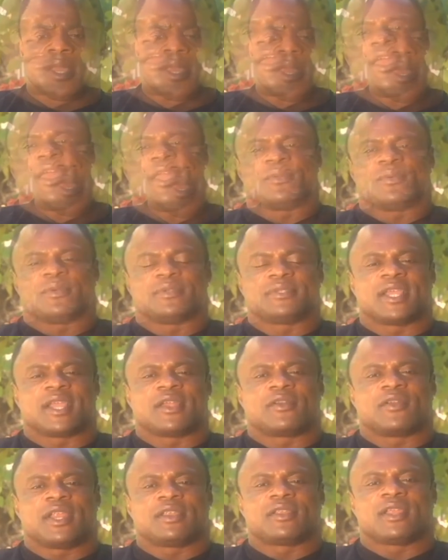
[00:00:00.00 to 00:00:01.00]
It was a
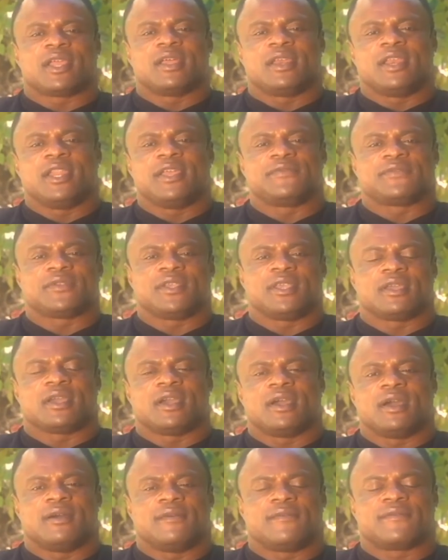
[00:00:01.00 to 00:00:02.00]
great lifting
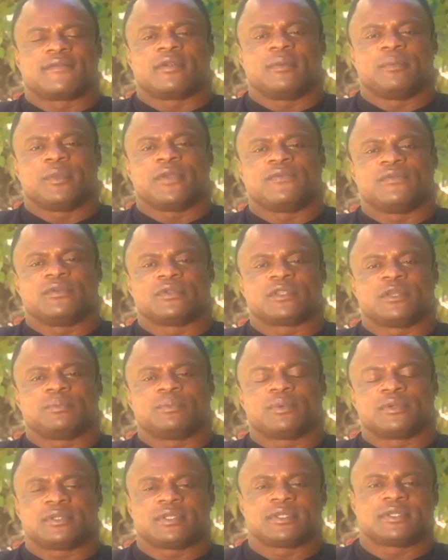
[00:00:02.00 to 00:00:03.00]
from the 14th
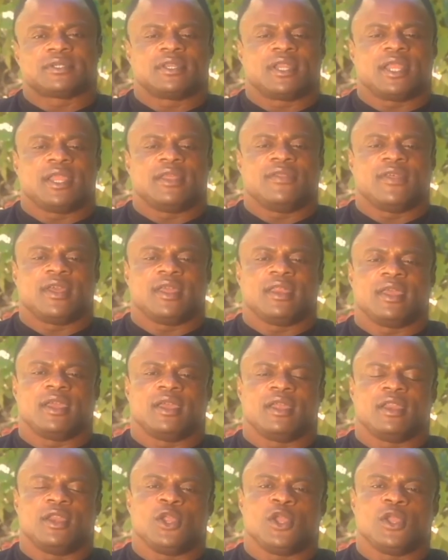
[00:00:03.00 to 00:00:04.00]
position in
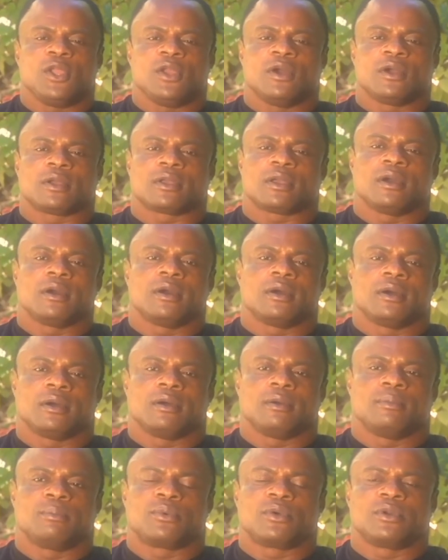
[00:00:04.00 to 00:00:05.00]
the New York
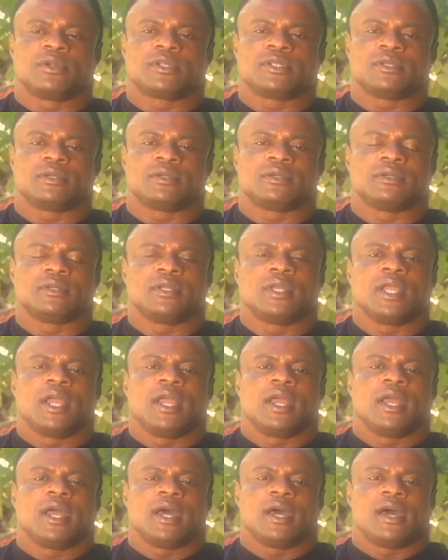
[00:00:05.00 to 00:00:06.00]
Pro Show
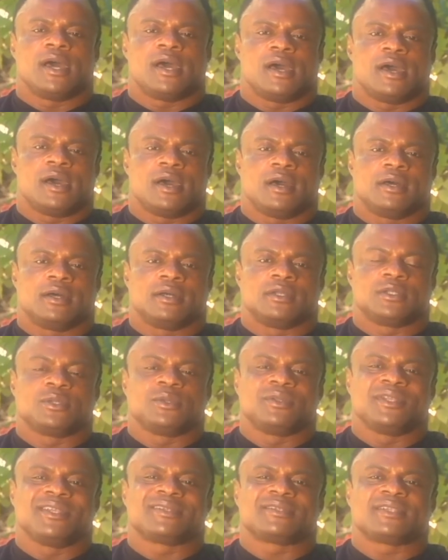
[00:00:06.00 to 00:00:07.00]
to
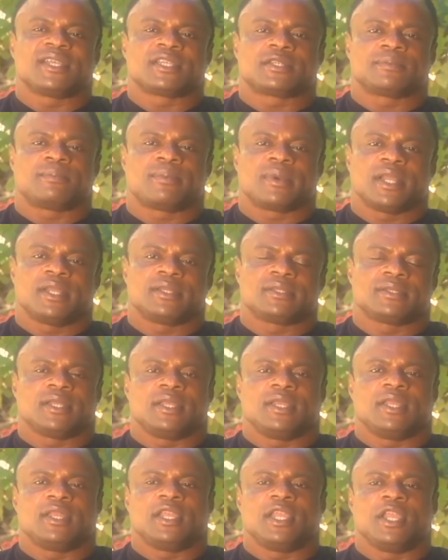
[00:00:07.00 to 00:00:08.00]
the 6th place
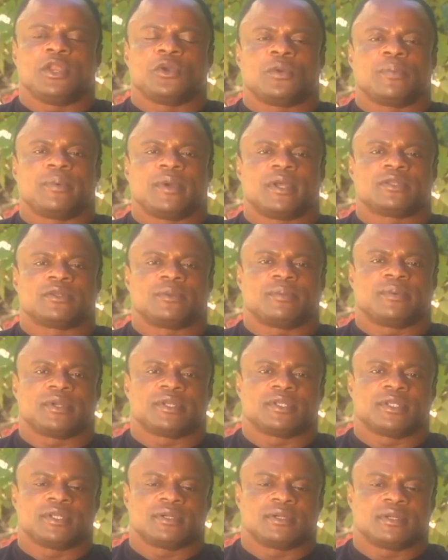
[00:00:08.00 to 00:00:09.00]
in Europa Super
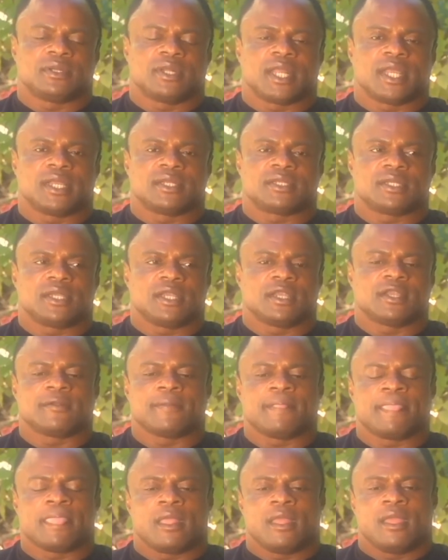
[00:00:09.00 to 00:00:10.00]
Show last year.
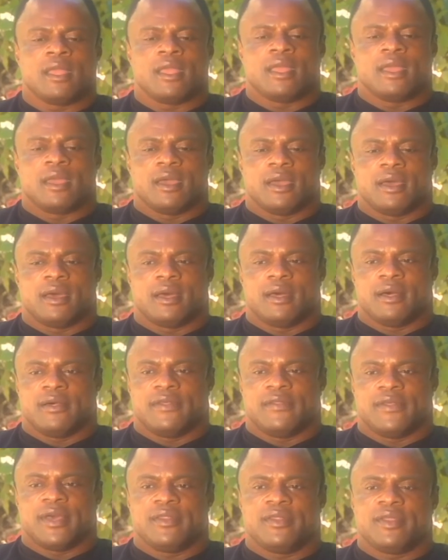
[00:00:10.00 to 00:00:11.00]

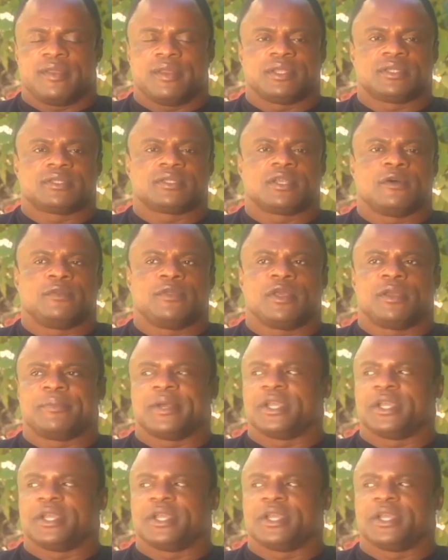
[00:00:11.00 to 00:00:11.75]
That didn't stop them.